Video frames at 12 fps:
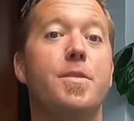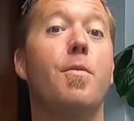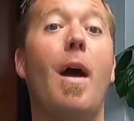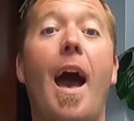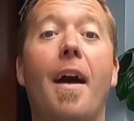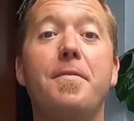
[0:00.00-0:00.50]

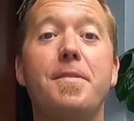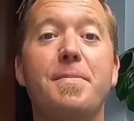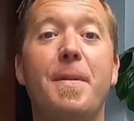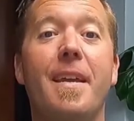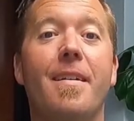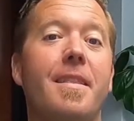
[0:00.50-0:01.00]
So after
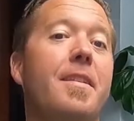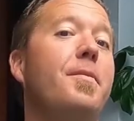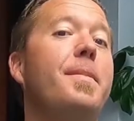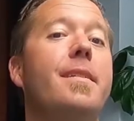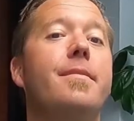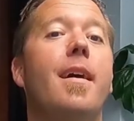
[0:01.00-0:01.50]
spending a
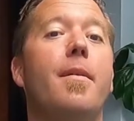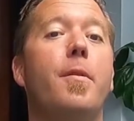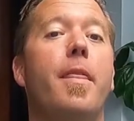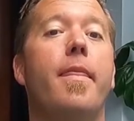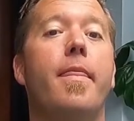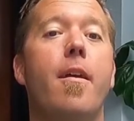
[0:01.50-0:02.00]
little bit of time
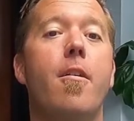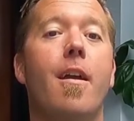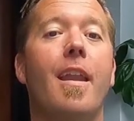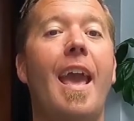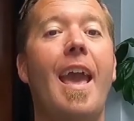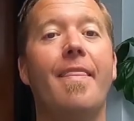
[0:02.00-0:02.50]
with a
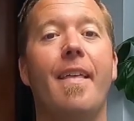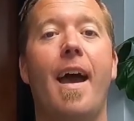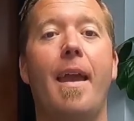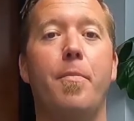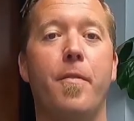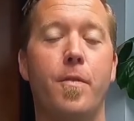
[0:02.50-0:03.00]
Theragun and the
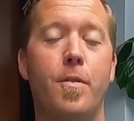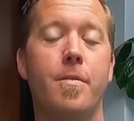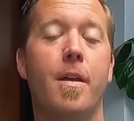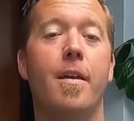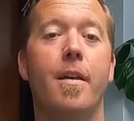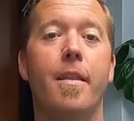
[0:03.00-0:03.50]

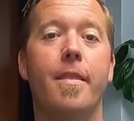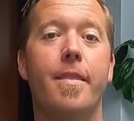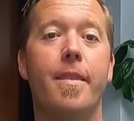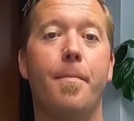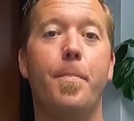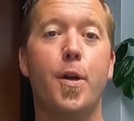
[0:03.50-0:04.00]
Hypervolt,
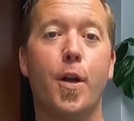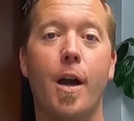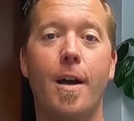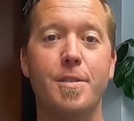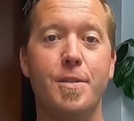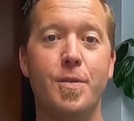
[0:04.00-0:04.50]
the
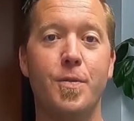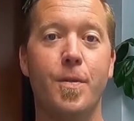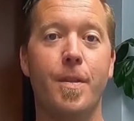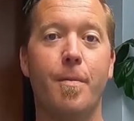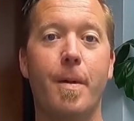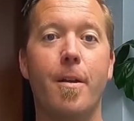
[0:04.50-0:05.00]
percussion
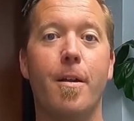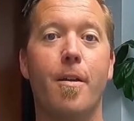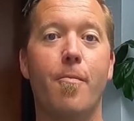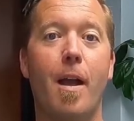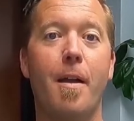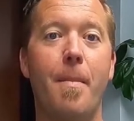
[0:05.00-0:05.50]
tool that we are going
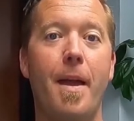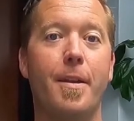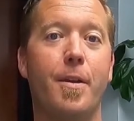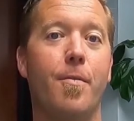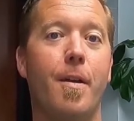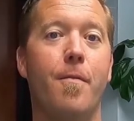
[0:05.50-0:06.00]
to
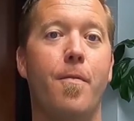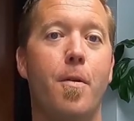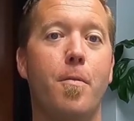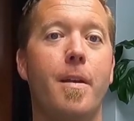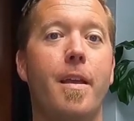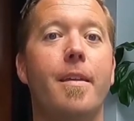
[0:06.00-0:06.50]
recommend going
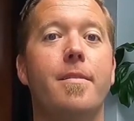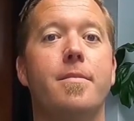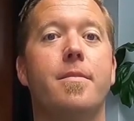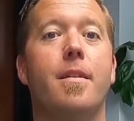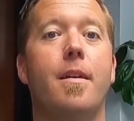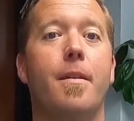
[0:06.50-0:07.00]
forward
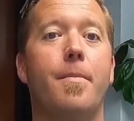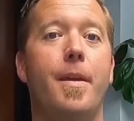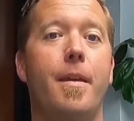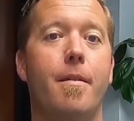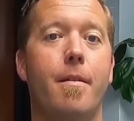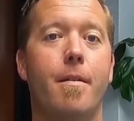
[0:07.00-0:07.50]
is going to
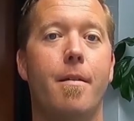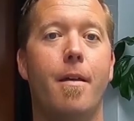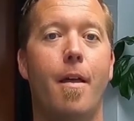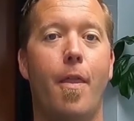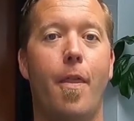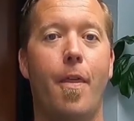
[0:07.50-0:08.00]
be
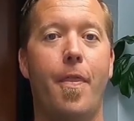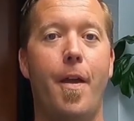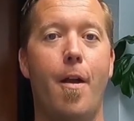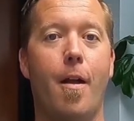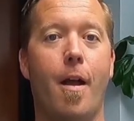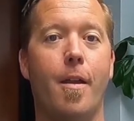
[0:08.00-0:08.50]
the
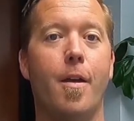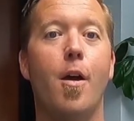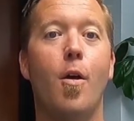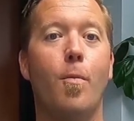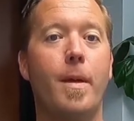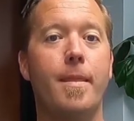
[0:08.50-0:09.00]
Theragun.
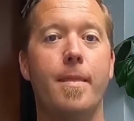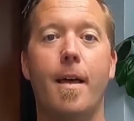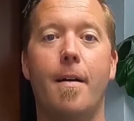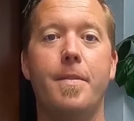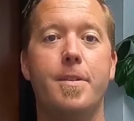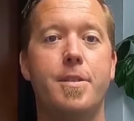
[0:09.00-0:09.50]
We
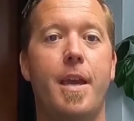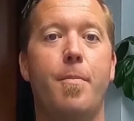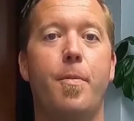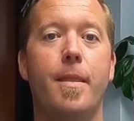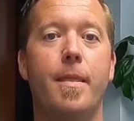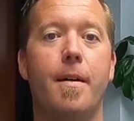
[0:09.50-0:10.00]
love the
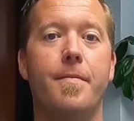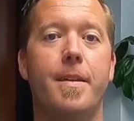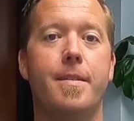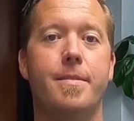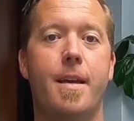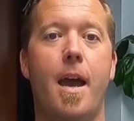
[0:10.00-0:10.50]
shape, we love
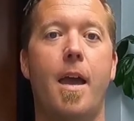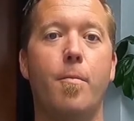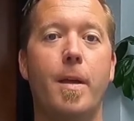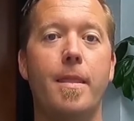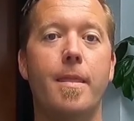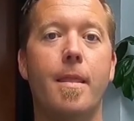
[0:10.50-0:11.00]
the design,
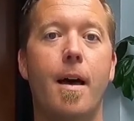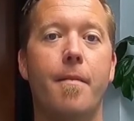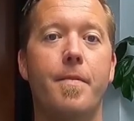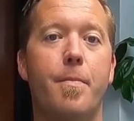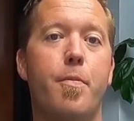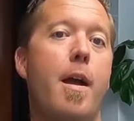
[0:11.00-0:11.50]
we
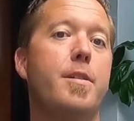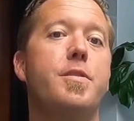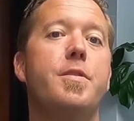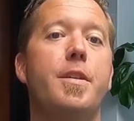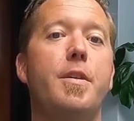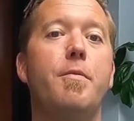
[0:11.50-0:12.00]
love the
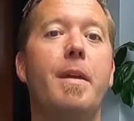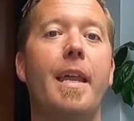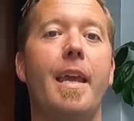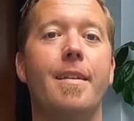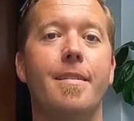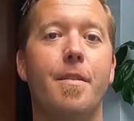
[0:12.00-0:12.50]
pressure that you
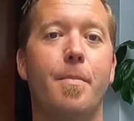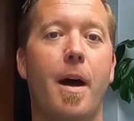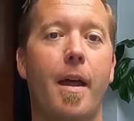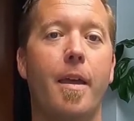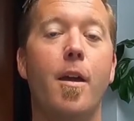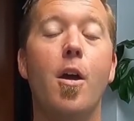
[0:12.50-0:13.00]
get into the
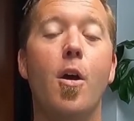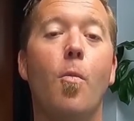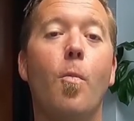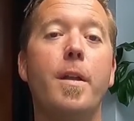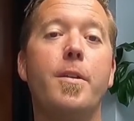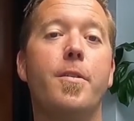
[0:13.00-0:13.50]
body
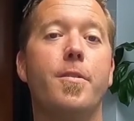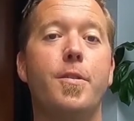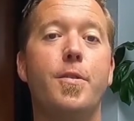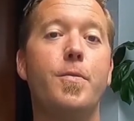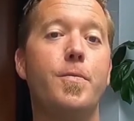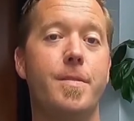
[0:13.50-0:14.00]
when you're
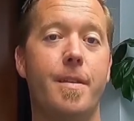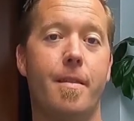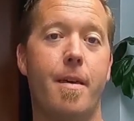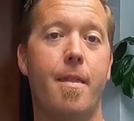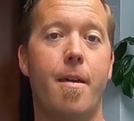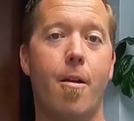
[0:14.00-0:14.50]
using
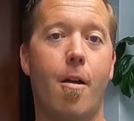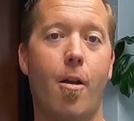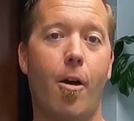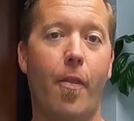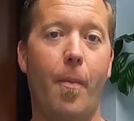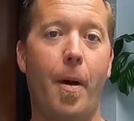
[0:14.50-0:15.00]
the
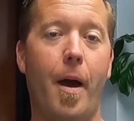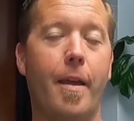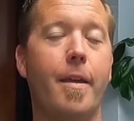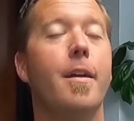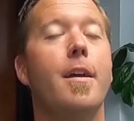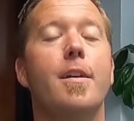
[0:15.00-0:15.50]
Theragun on the
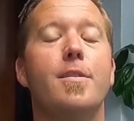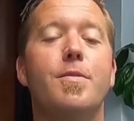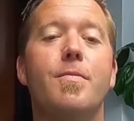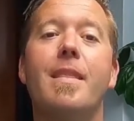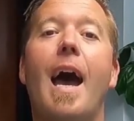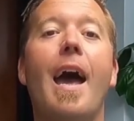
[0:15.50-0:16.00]
body.
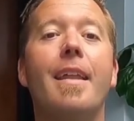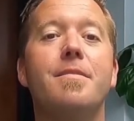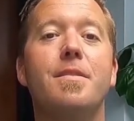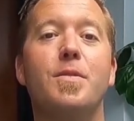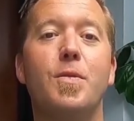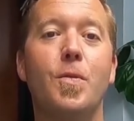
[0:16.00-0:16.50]
So that
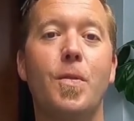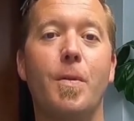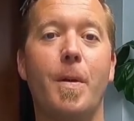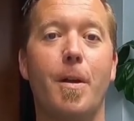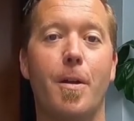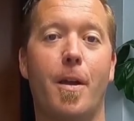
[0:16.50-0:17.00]
is the tool that
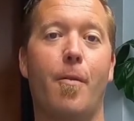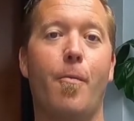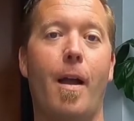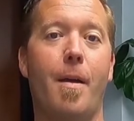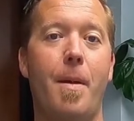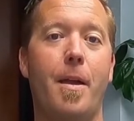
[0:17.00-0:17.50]
we are going to
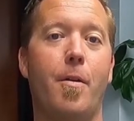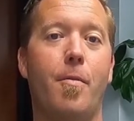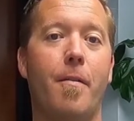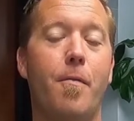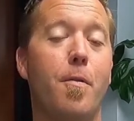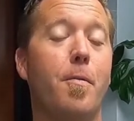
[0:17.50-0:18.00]
recommend
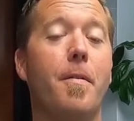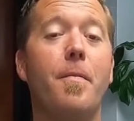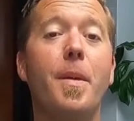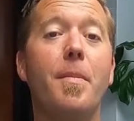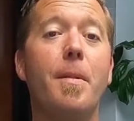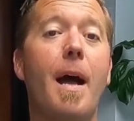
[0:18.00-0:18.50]
going forward.
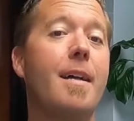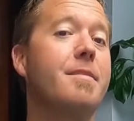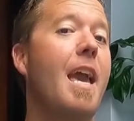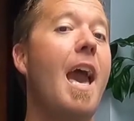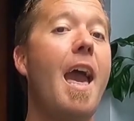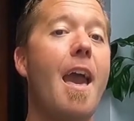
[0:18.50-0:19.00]
If people
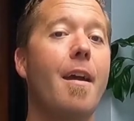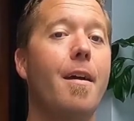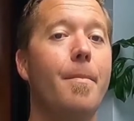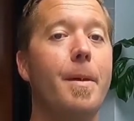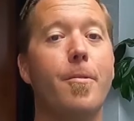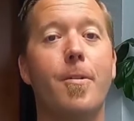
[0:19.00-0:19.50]
ask, hey,
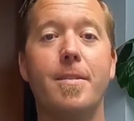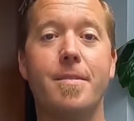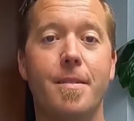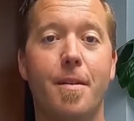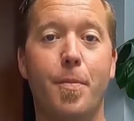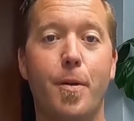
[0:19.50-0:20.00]
I'm
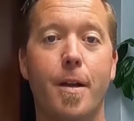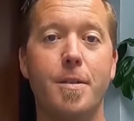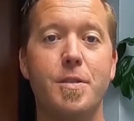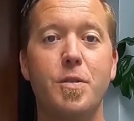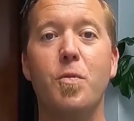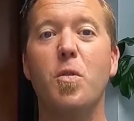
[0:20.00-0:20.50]
interested in a
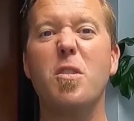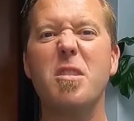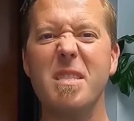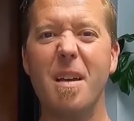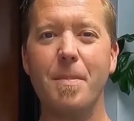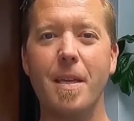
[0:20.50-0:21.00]
percussion tool or
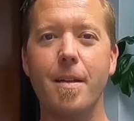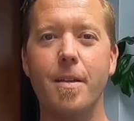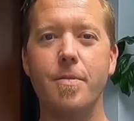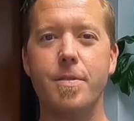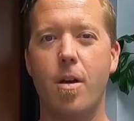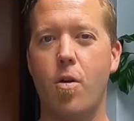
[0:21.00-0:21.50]
something to
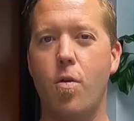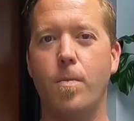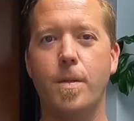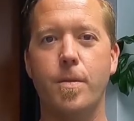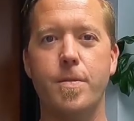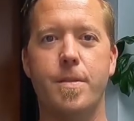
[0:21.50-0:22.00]
use at
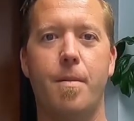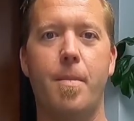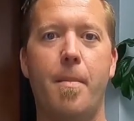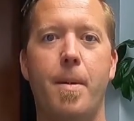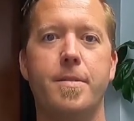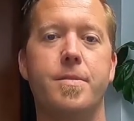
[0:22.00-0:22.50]
home to loosen up
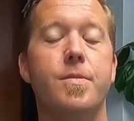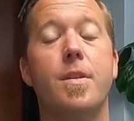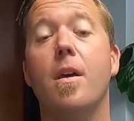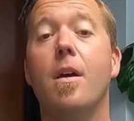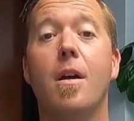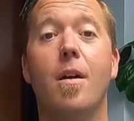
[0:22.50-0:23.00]
my
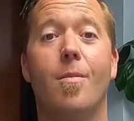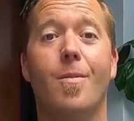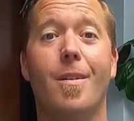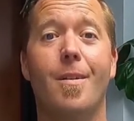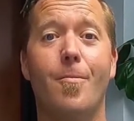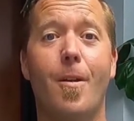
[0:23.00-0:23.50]
muscles,
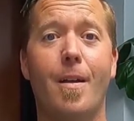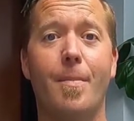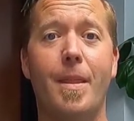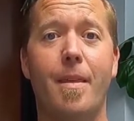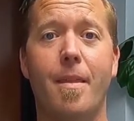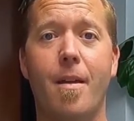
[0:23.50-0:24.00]
we're going to
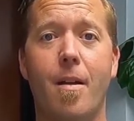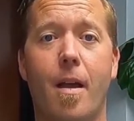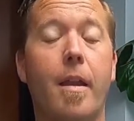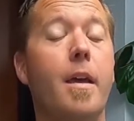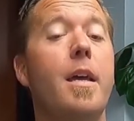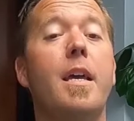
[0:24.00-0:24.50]
recommend the
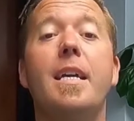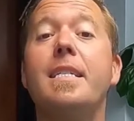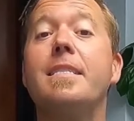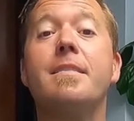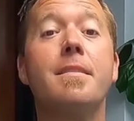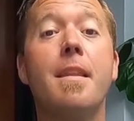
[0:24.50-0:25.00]
Theragun.
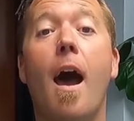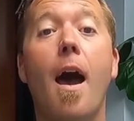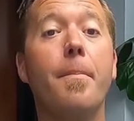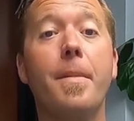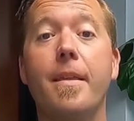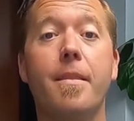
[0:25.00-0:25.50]
Does
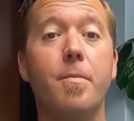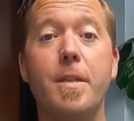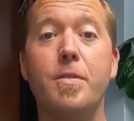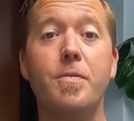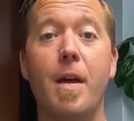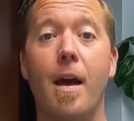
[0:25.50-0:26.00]
not mean that
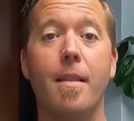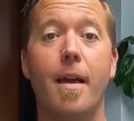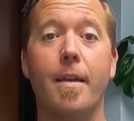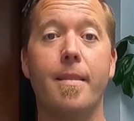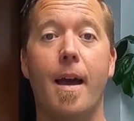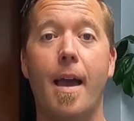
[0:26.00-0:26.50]
we do not
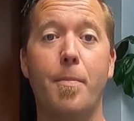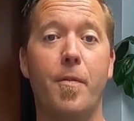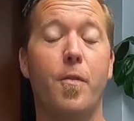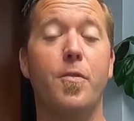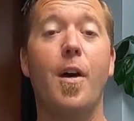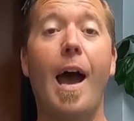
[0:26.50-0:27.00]
like the
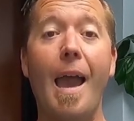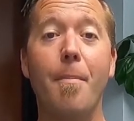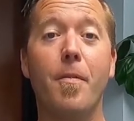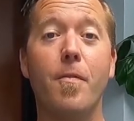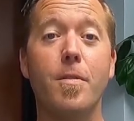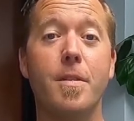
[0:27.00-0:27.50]
Hypervolt. The
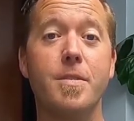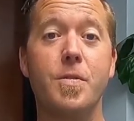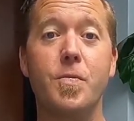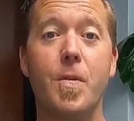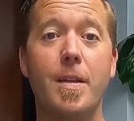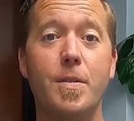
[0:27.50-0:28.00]
Hypervolt is a
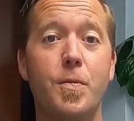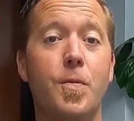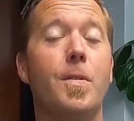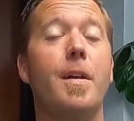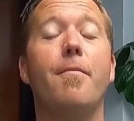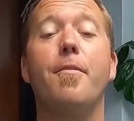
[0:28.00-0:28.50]
great
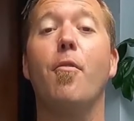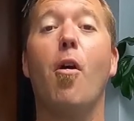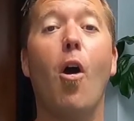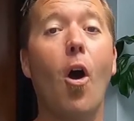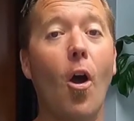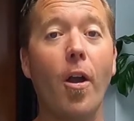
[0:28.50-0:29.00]
tool. If you
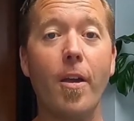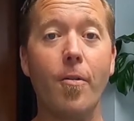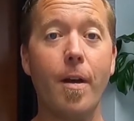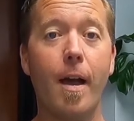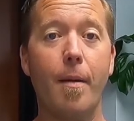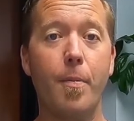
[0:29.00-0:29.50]
already
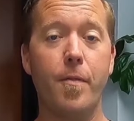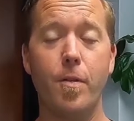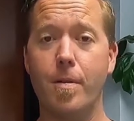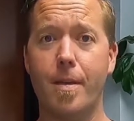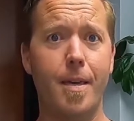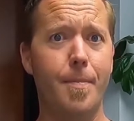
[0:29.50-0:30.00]
own a
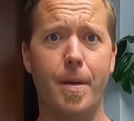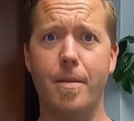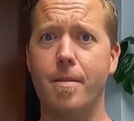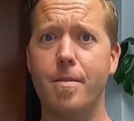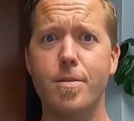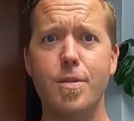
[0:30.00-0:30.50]
Hypervolt, keep
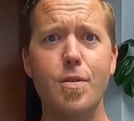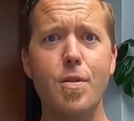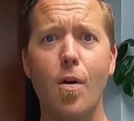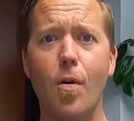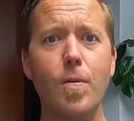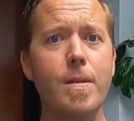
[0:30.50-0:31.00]
it. There's
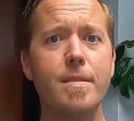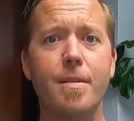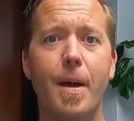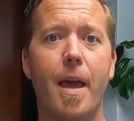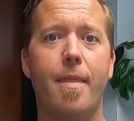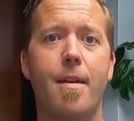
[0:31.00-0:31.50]
no reason
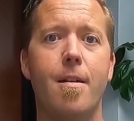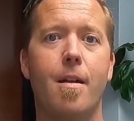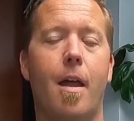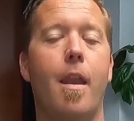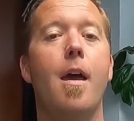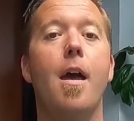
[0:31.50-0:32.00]
to buy a
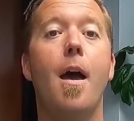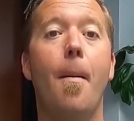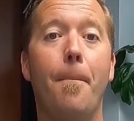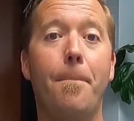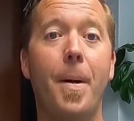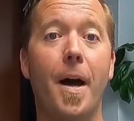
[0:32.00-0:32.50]
Theragun.
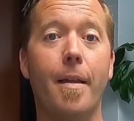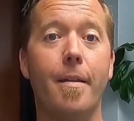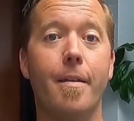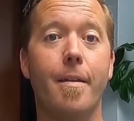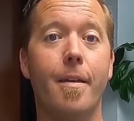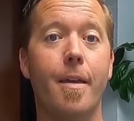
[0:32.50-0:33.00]
But
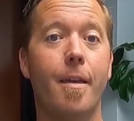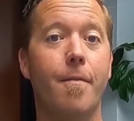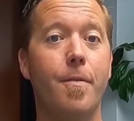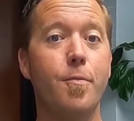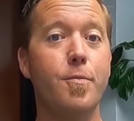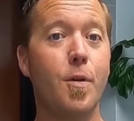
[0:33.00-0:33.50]

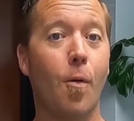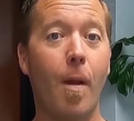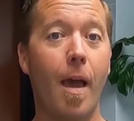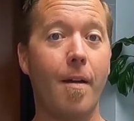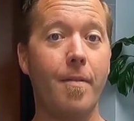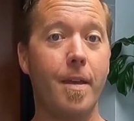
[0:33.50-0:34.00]
if you
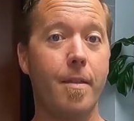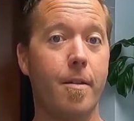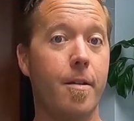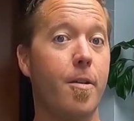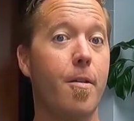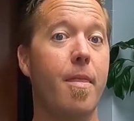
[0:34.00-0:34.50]
don't have
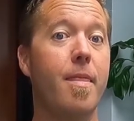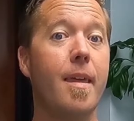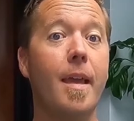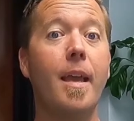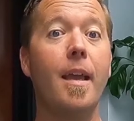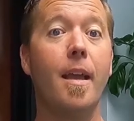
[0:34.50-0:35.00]
either and you're
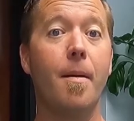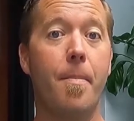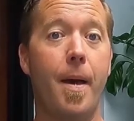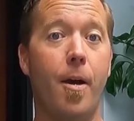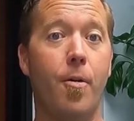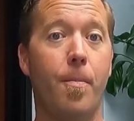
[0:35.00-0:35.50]
thinking
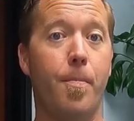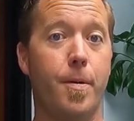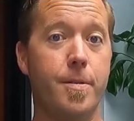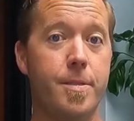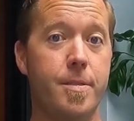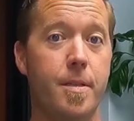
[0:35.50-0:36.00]
about
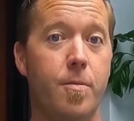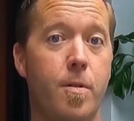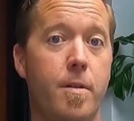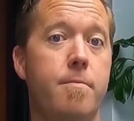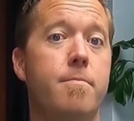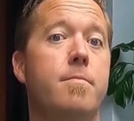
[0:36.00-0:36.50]
purchasing
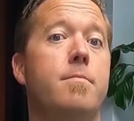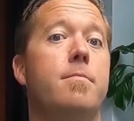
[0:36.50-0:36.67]
one,